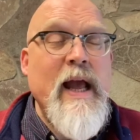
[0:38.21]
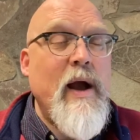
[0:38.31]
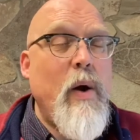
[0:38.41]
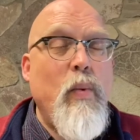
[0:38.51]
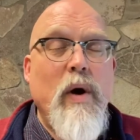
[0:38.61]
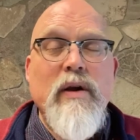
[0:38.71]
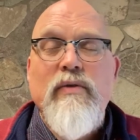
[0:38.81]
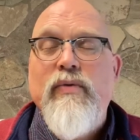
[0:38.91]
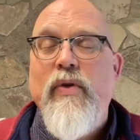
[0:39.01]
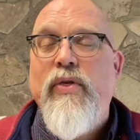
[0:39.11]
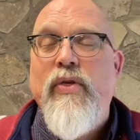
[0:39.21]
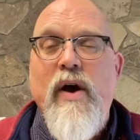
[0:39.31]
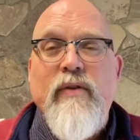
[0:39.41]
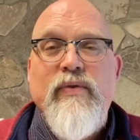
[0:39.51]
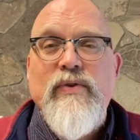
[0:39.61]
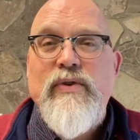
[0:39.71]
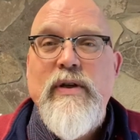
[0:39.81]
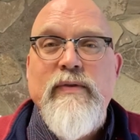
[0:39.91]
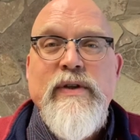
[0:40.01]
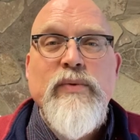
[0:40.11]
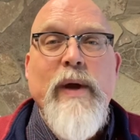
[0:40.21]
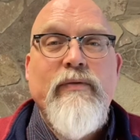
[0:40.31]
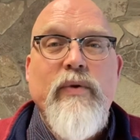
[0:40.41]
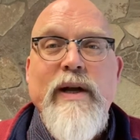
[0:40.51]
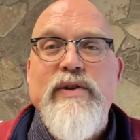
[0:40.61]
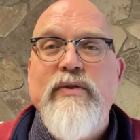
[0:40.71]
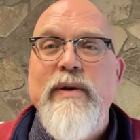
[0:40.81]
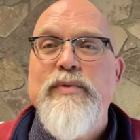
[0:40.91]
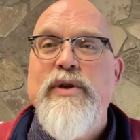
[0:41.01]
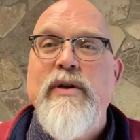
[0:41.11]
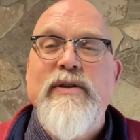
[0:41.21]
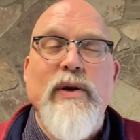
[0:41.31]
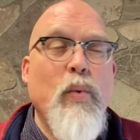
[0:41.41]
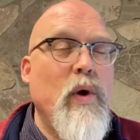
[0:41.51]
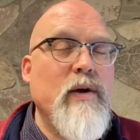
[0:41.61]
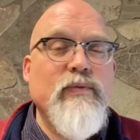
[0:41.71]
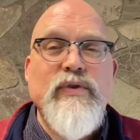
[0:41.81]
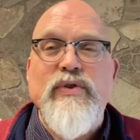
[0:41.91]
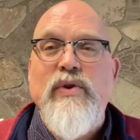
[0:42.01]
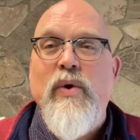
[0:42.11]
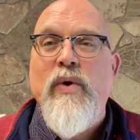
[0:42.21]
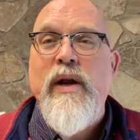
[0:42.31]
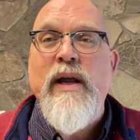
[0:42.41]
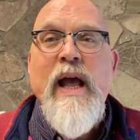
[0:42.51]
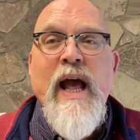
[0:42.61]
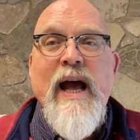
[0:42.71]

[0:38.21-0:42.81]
A wonderful, thoughtful service. We have great scripture. It's a wonderful story.